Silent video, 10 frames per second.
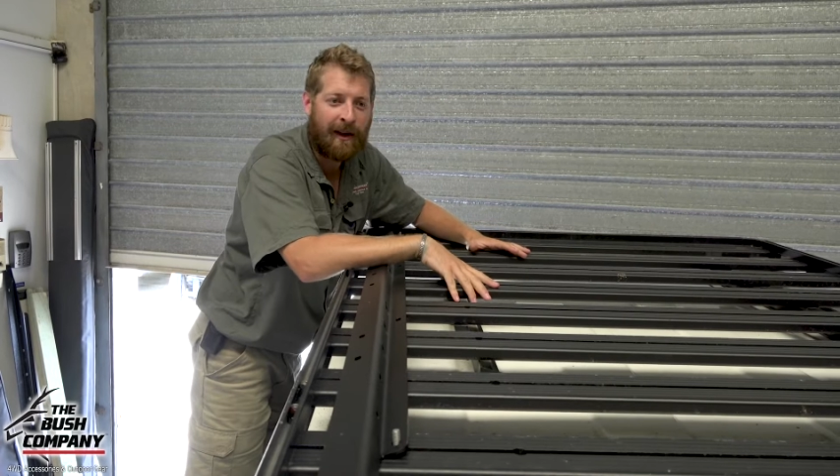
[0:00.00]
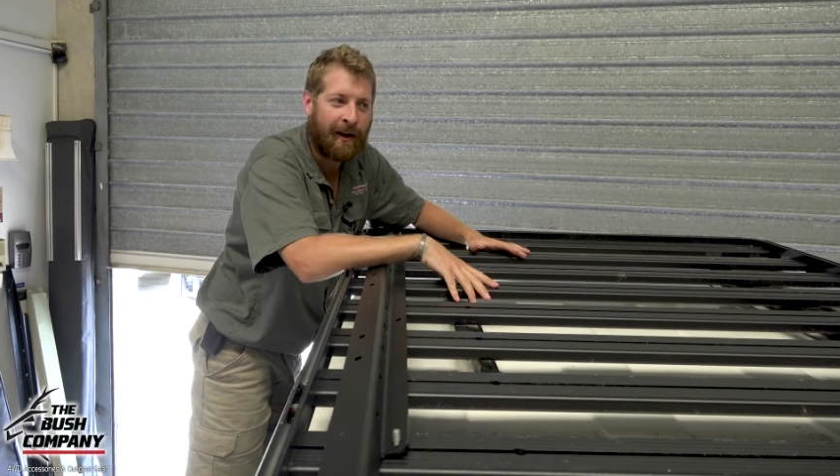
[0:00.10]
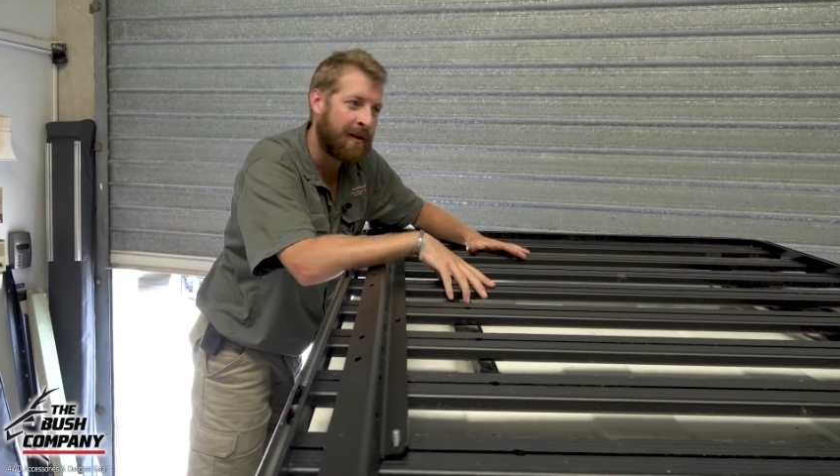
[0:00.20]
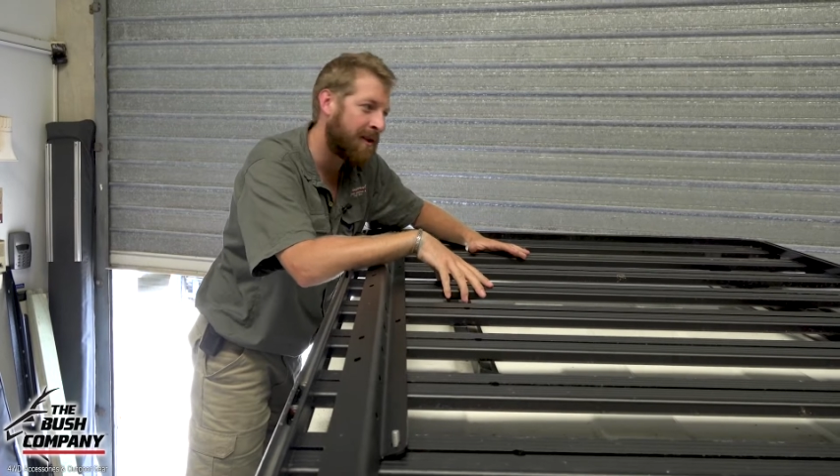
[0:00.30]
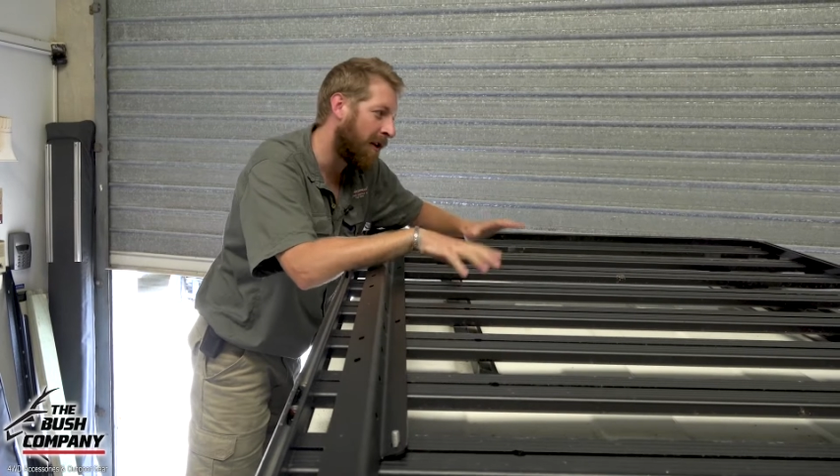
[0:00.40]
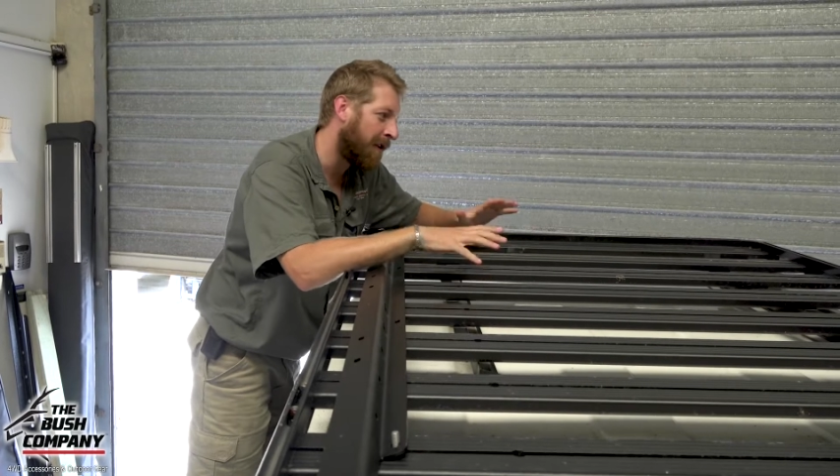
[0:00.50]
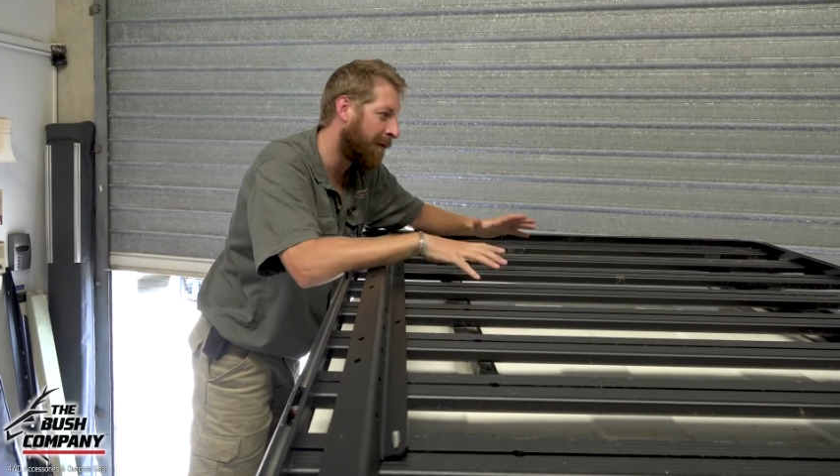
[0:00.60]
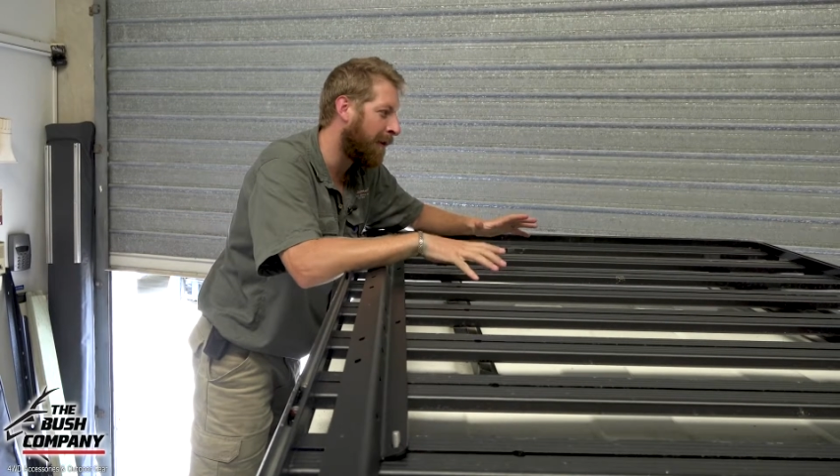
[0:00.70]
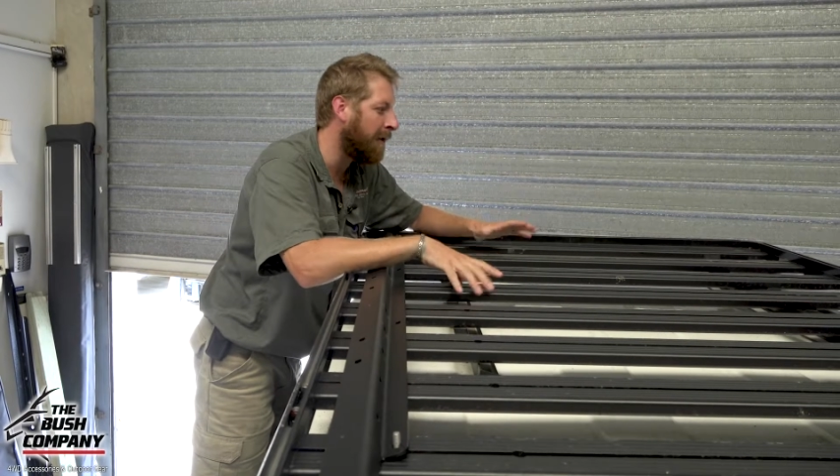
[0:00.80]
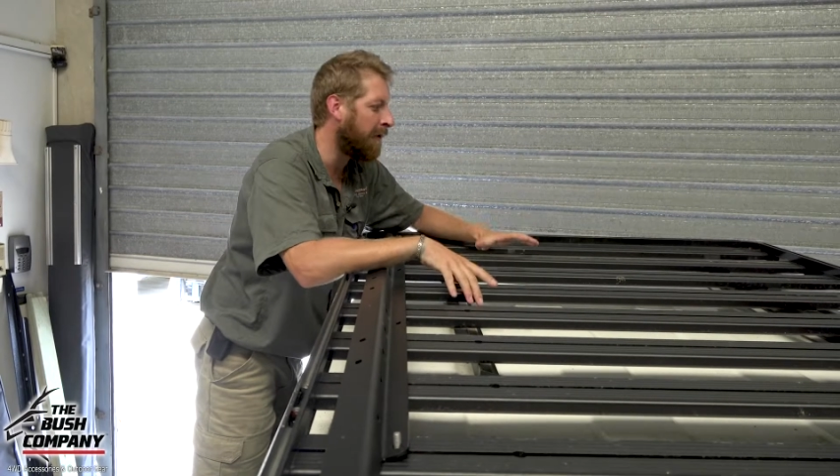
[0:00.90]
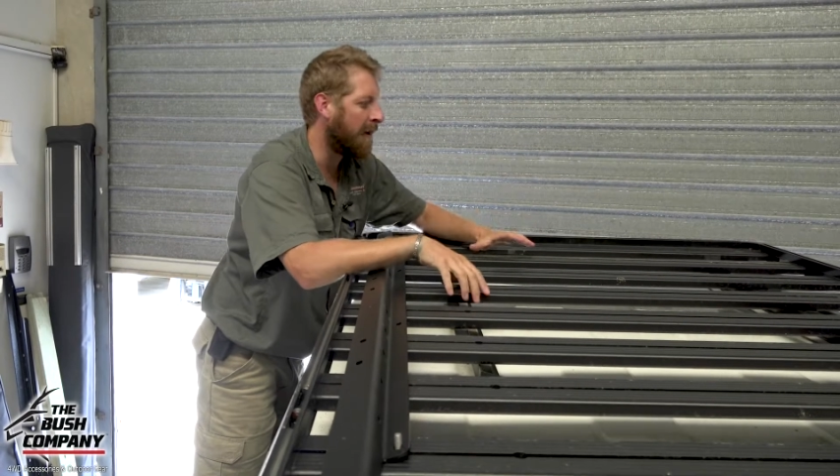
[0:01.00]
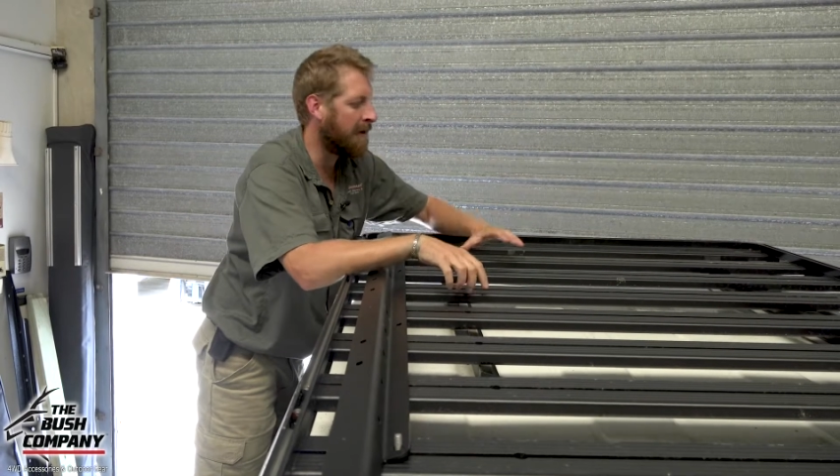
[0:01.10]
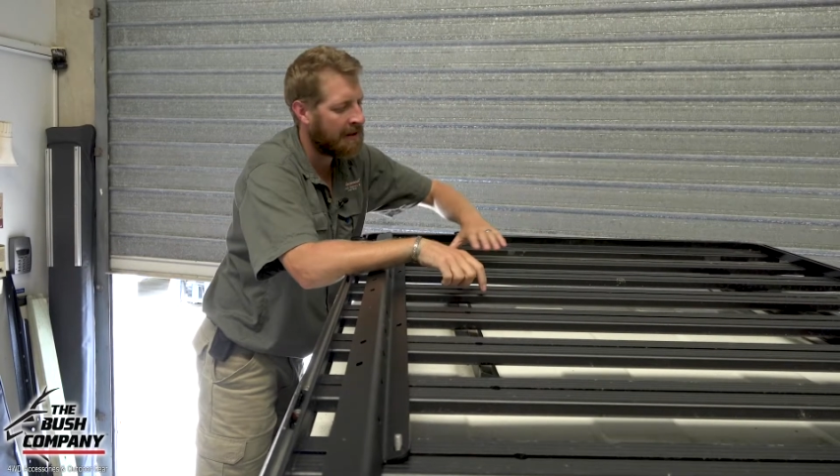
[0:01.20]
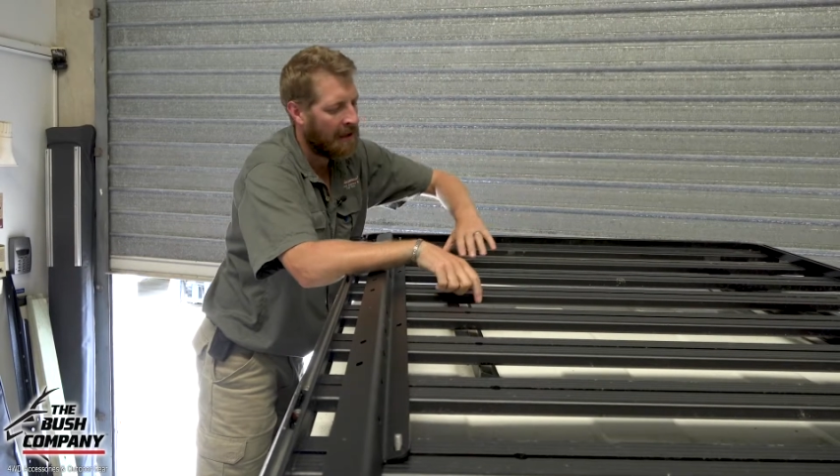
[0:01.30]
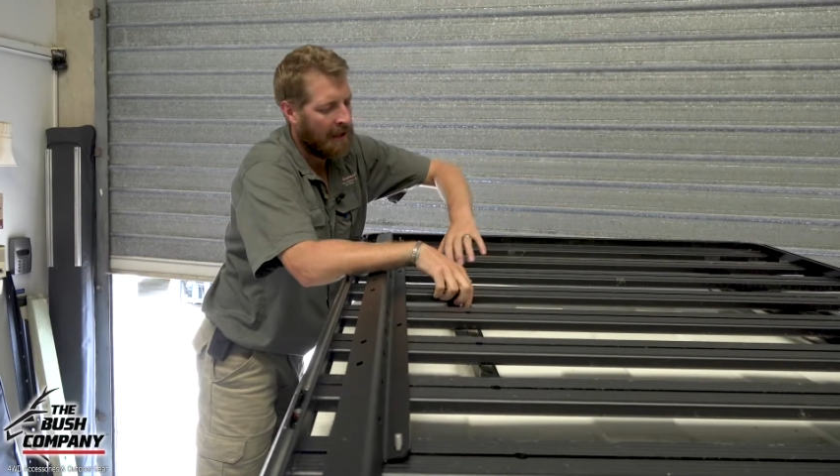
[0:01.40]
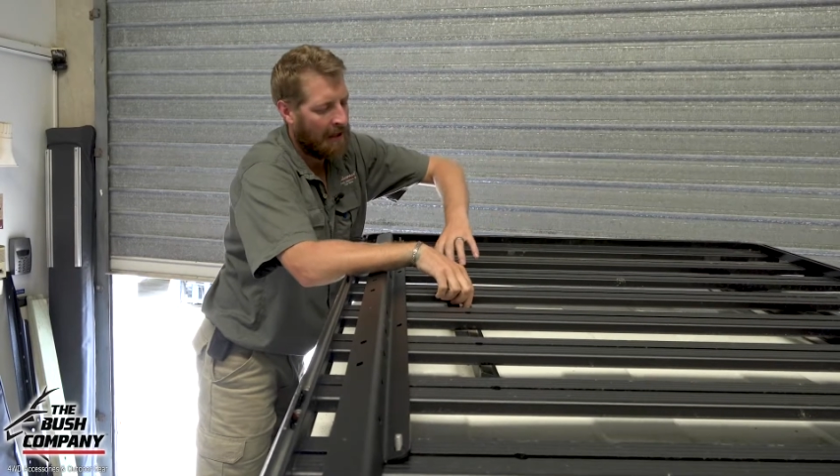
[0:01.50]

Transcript: Notice on the front runners,